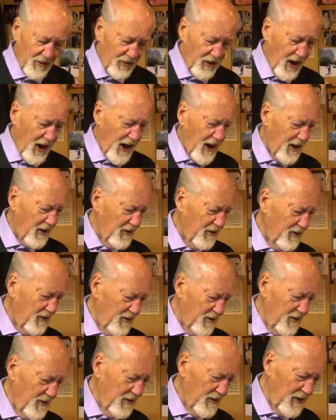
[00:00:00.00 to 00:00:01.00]
sad, it
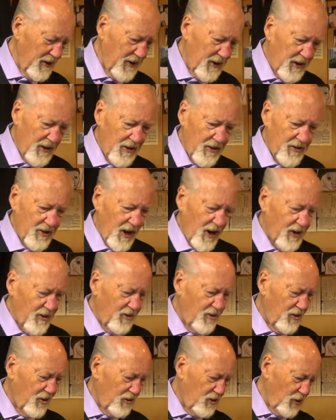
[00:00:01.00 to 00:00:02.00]
was, uh, sad yeah.
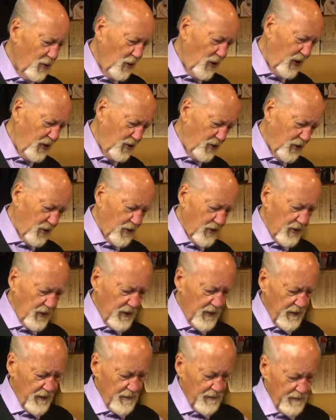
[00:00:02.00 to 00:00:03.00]
situation. We need to,
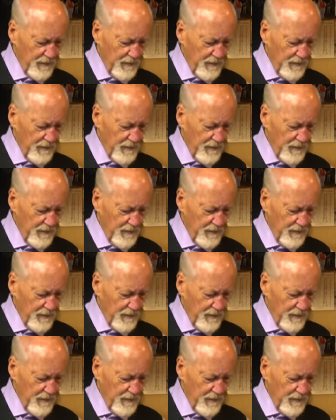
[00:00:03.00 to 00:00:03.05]
uh,